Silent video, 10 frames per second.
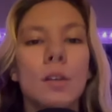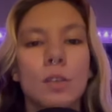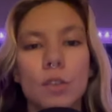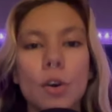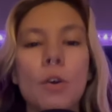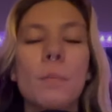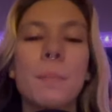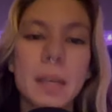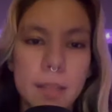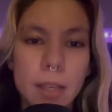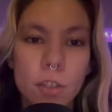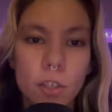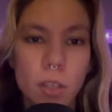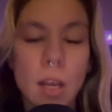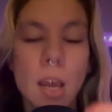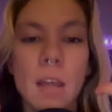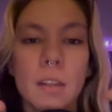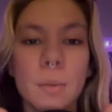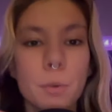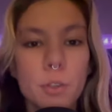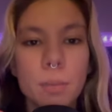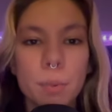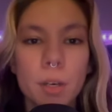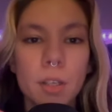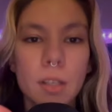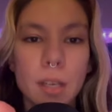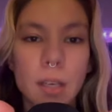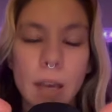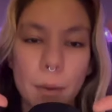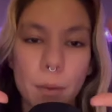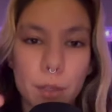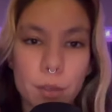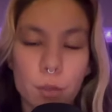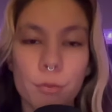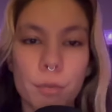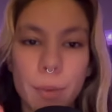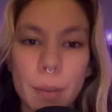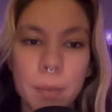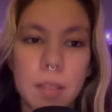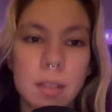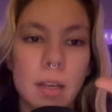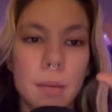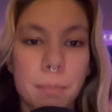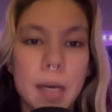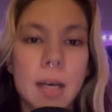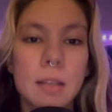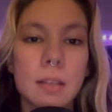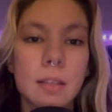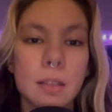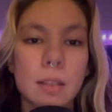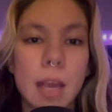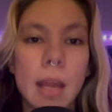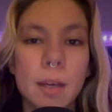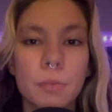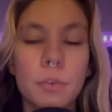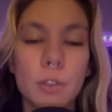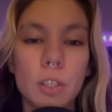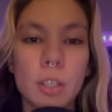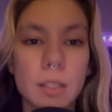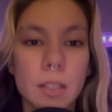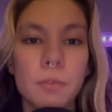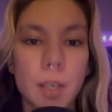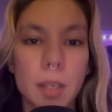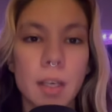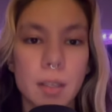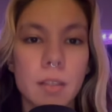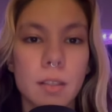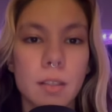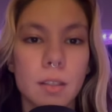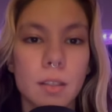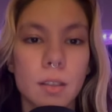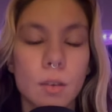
So pay attention. The most important thing that I want you to remember is that the past and the future doesn't fucking exist.